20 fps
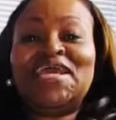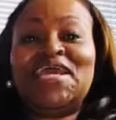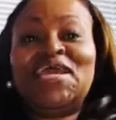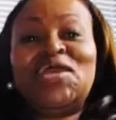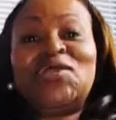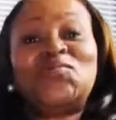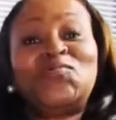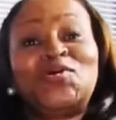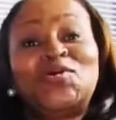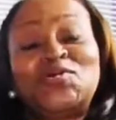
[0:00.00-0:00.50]

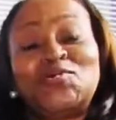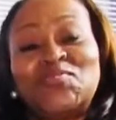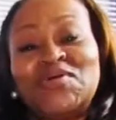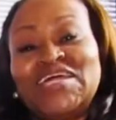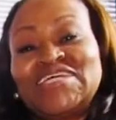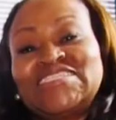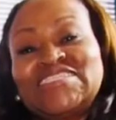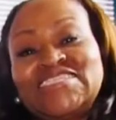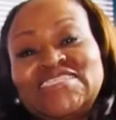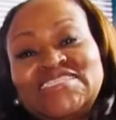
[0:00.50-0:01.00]
And welcome
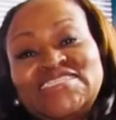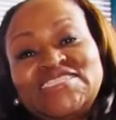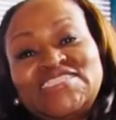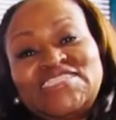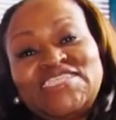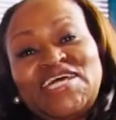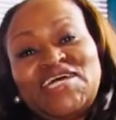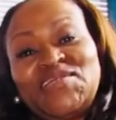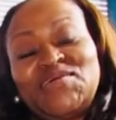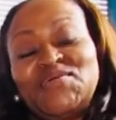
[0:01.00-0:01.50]
back to the
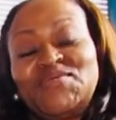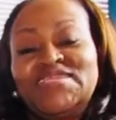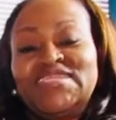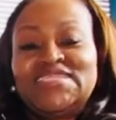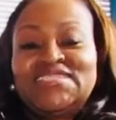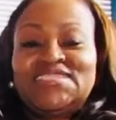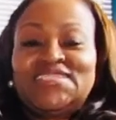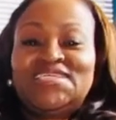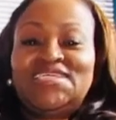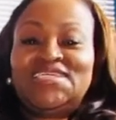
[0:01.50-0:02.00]
channel.
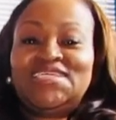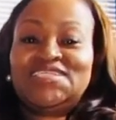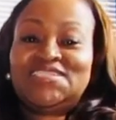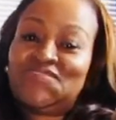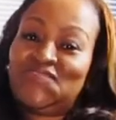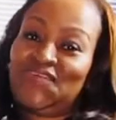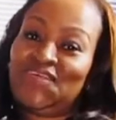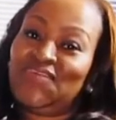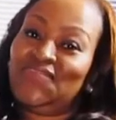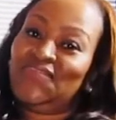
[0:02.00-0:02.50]
This
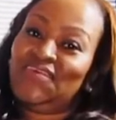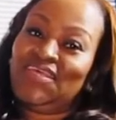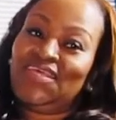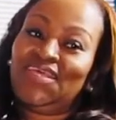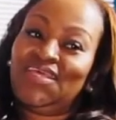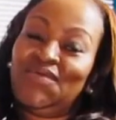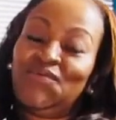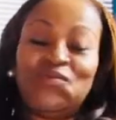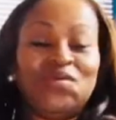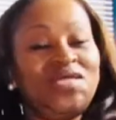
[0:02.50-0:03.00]
is
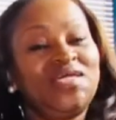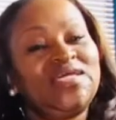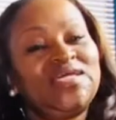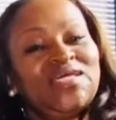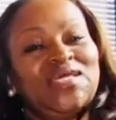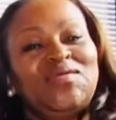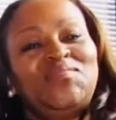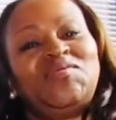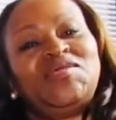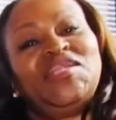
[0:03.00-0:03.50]
Fifi with
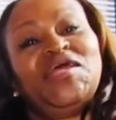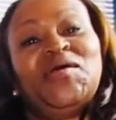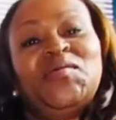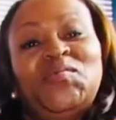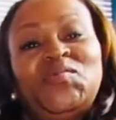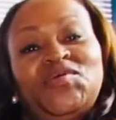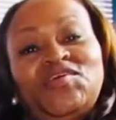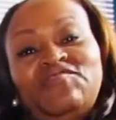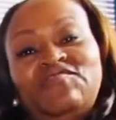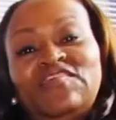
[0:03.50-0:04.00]
Keeping
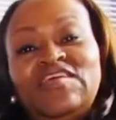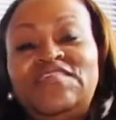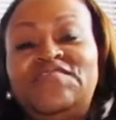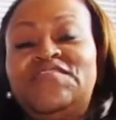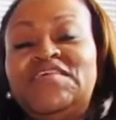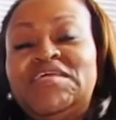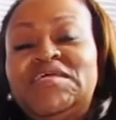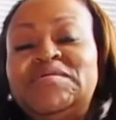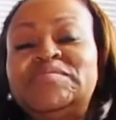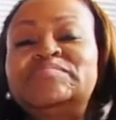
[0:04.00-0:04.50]
Up with
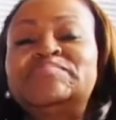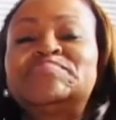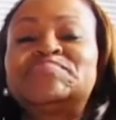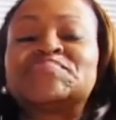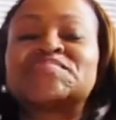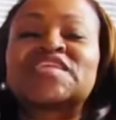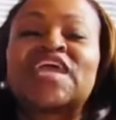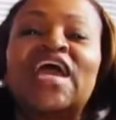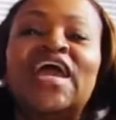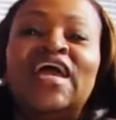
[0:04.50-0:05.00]
Fifi.
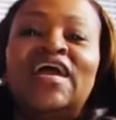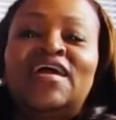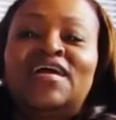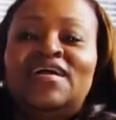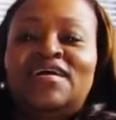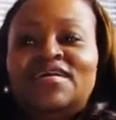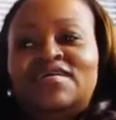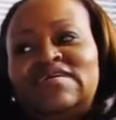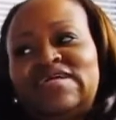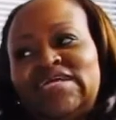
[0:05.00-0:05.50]

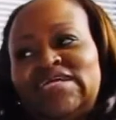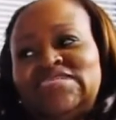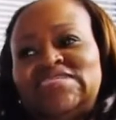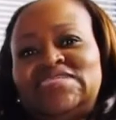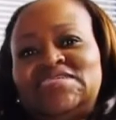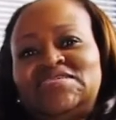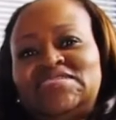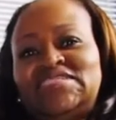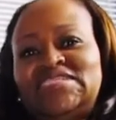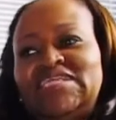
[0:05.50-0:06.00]
Okay,
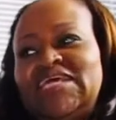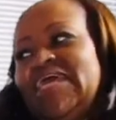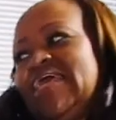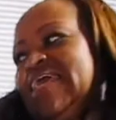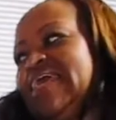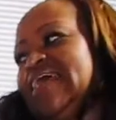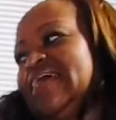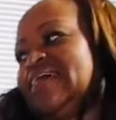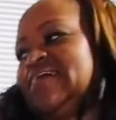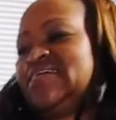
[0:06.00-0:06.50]
so today,
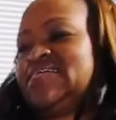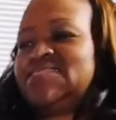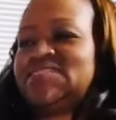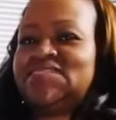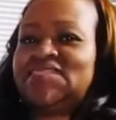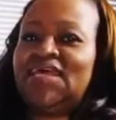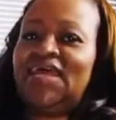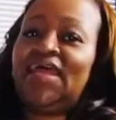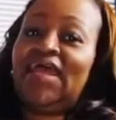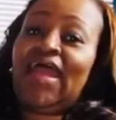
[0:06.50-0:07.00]

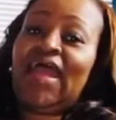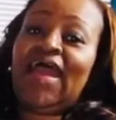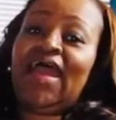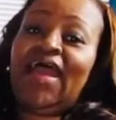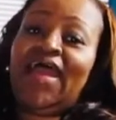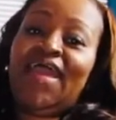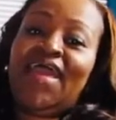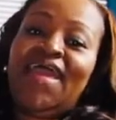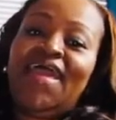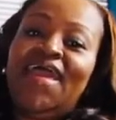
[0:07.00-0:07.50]
guys,
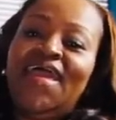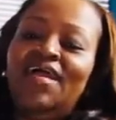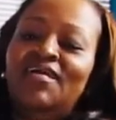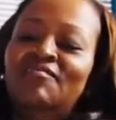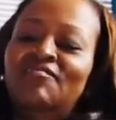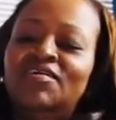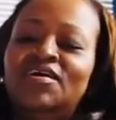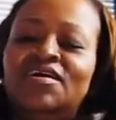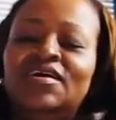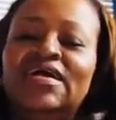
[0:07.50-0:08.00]
I
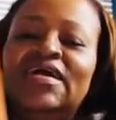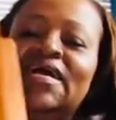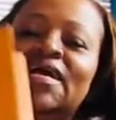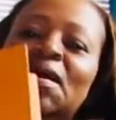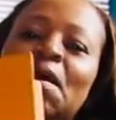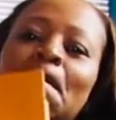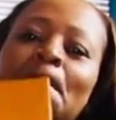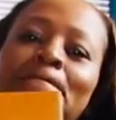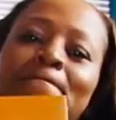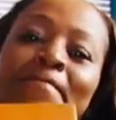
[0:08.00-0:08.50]
have an